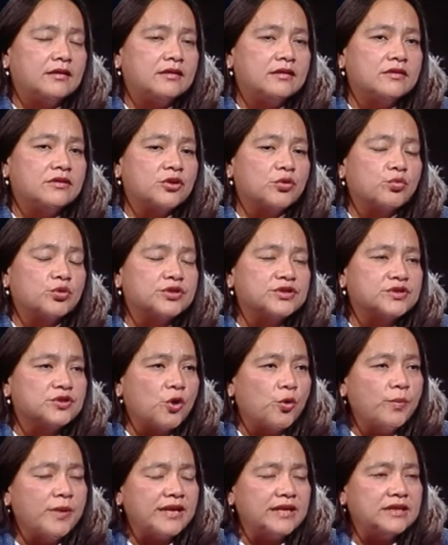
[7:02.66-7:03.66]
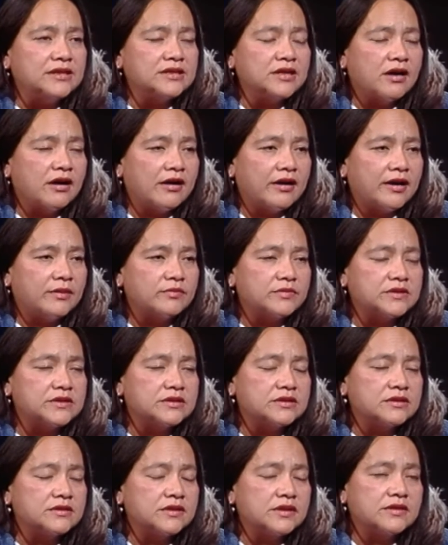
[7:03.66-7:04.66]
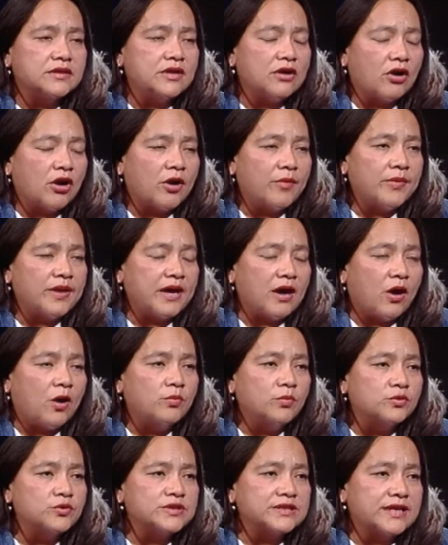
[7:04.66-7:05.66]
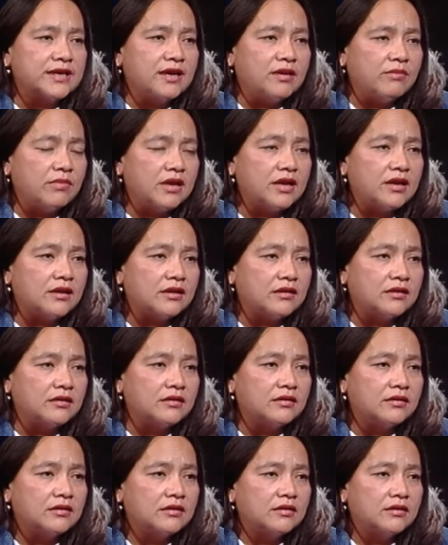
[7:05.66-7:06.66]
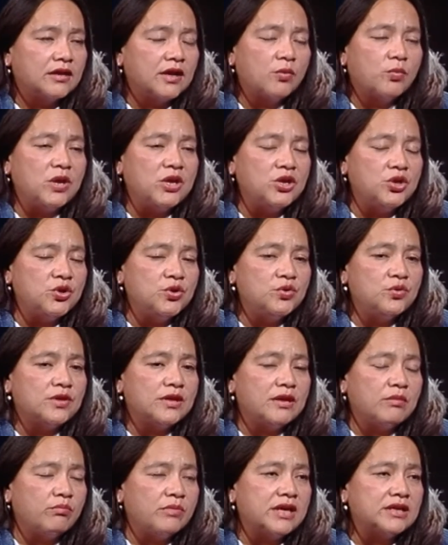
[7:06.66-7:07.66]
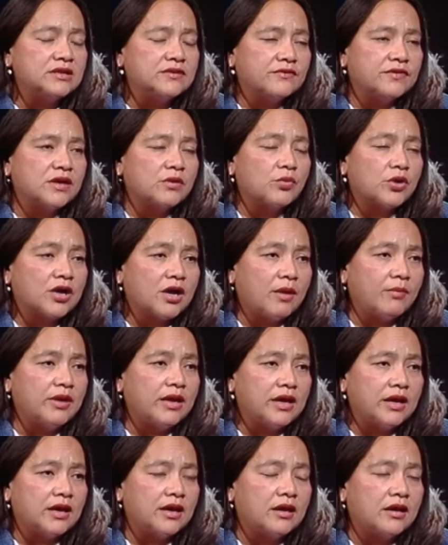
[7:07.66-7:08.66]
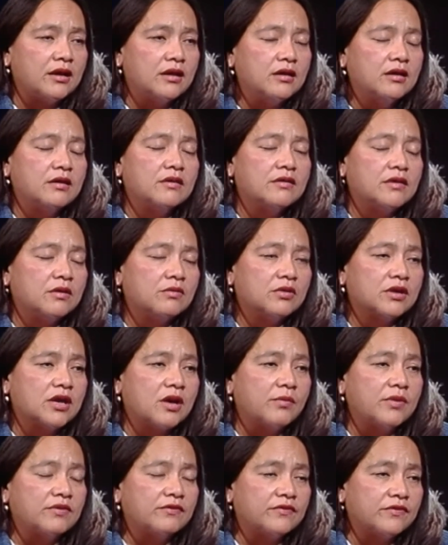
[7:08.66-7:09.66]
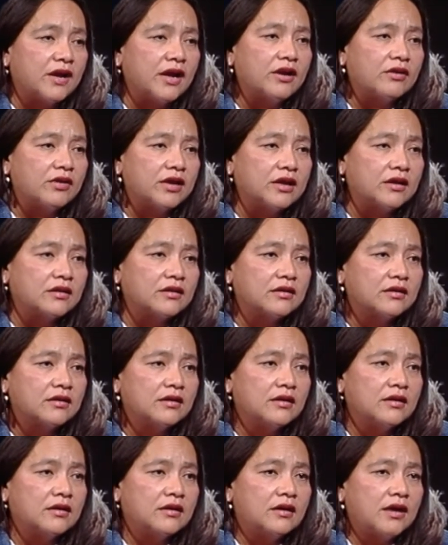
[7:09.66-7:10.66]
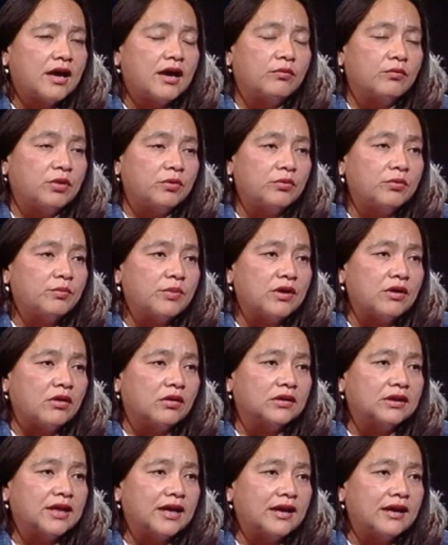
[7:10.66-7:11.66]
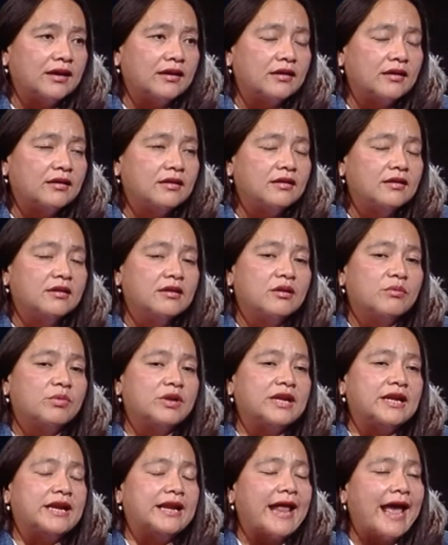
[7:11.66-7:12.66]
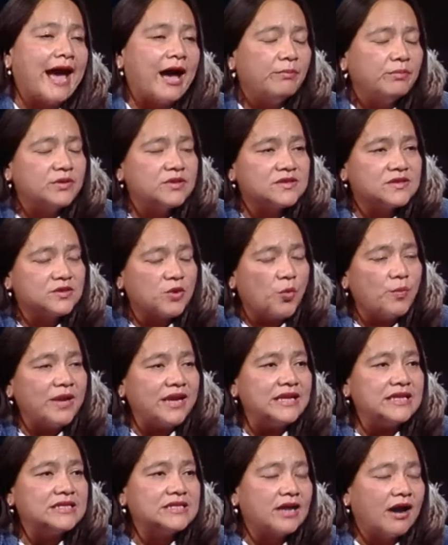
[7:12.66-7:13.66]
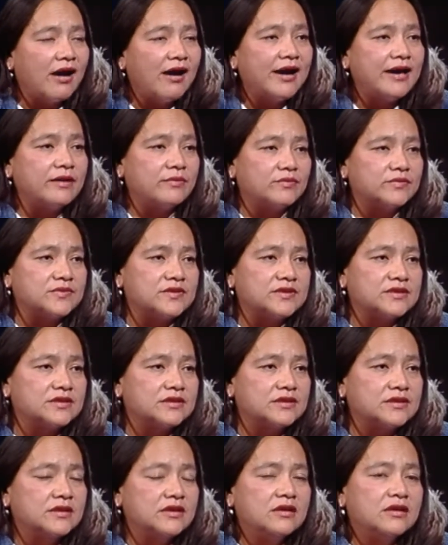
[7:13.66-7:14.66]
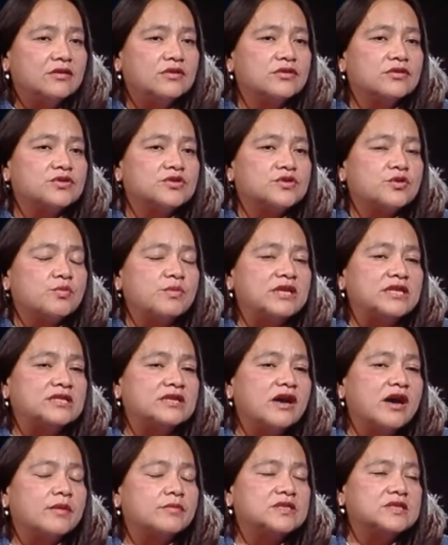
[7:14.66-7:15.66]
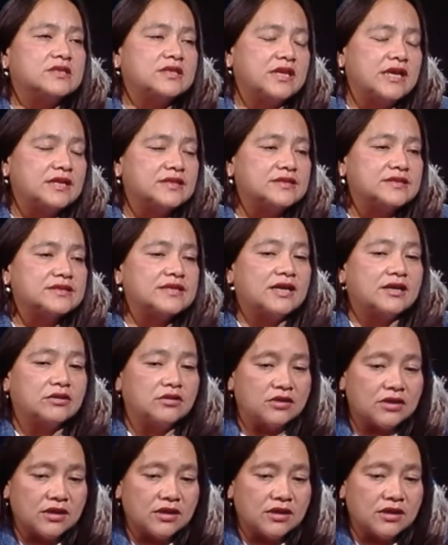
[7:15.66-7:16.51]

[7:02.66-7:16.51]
there were so many times that the Army almost came in, and we knew that it meant if they were coming in, they would come in firing, and we would be all dead. But it had happened so many times. There were so many times that they had said,